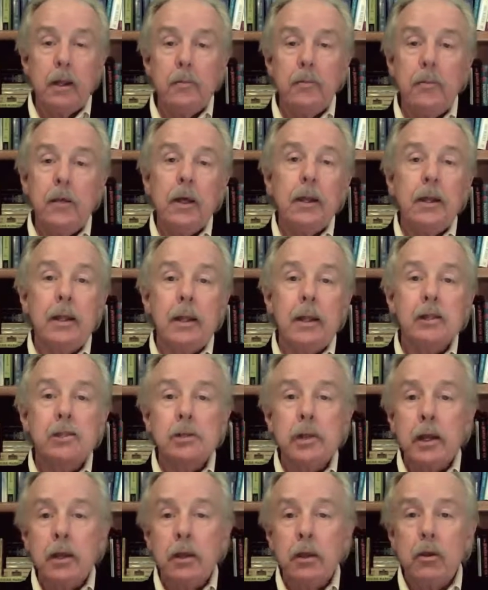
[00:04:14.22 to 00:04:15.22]
then
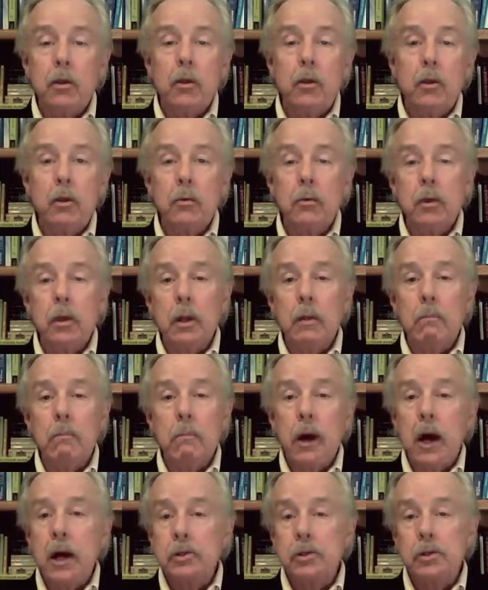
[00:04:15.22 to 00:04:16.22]
it's like you're in a
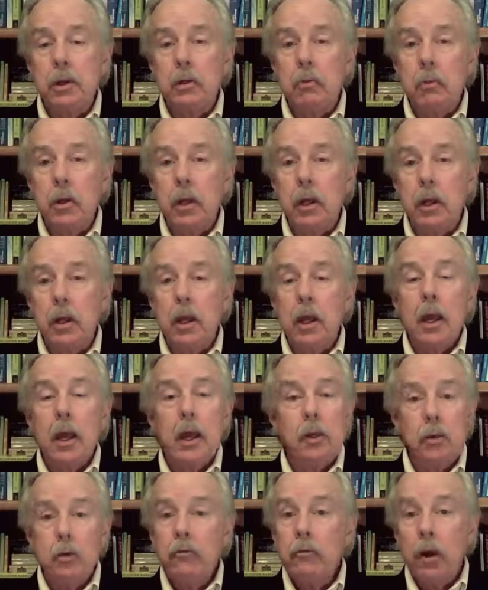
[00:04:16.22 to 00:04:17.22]
boxing ring
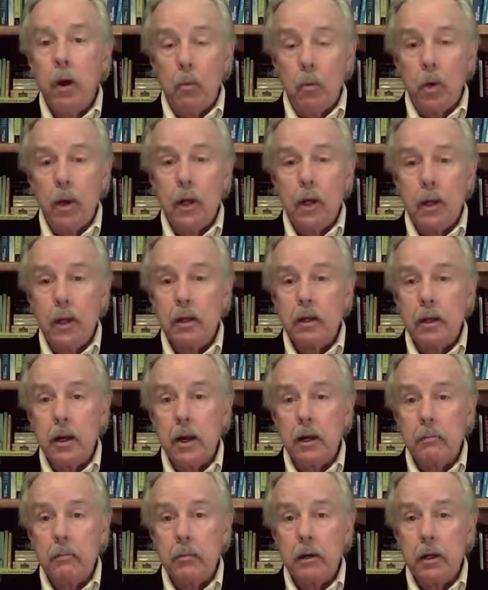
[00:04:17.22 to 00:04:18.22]
and you've got one hand
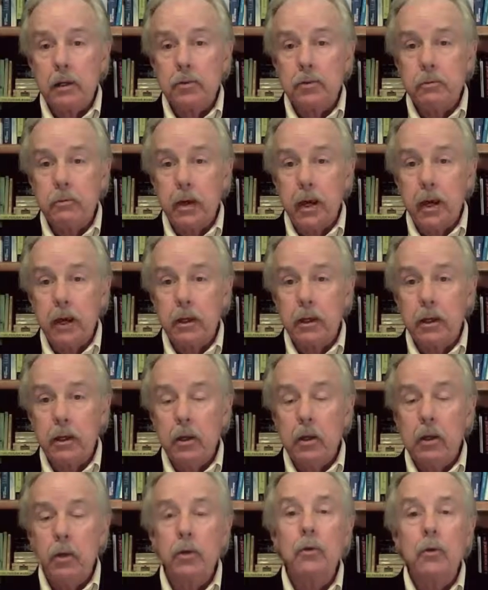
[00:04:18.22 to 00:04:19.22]
tied behind your back.
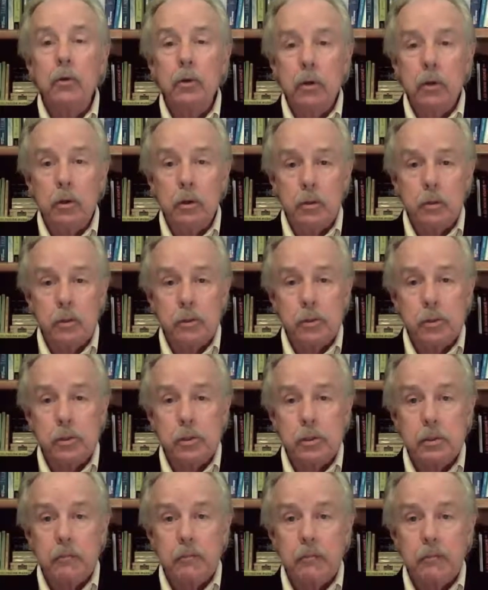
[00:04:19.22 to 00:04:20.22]
You're going to
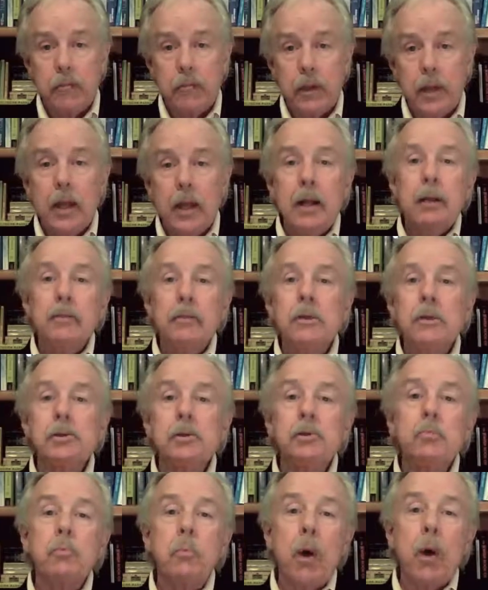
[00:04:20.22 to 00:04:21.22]
lose. This
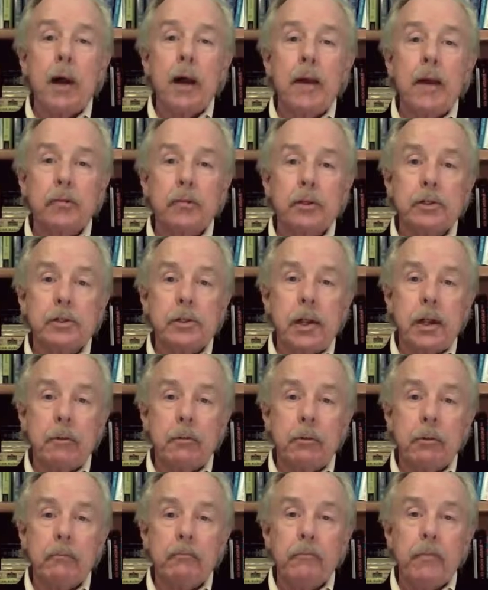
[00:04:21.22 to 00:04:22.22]
is why, for
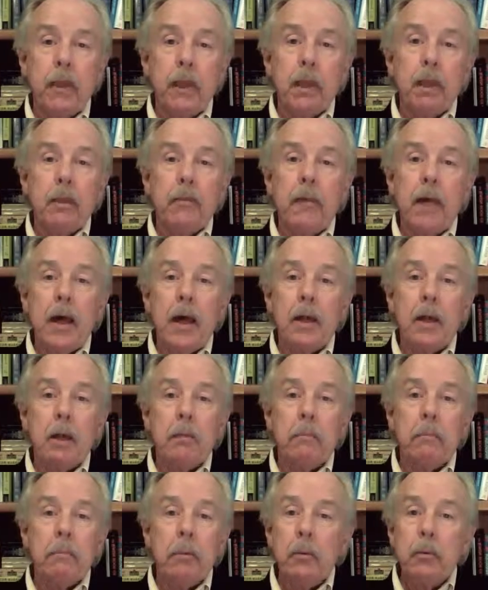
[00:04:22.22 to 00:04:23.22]
example, that
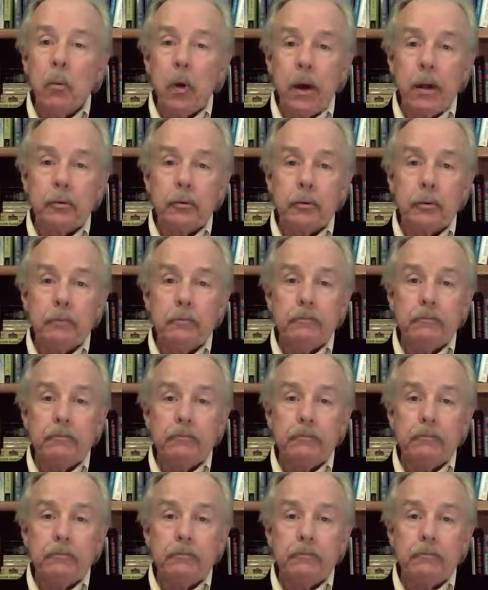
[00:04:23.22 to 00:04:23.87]
Budweiser,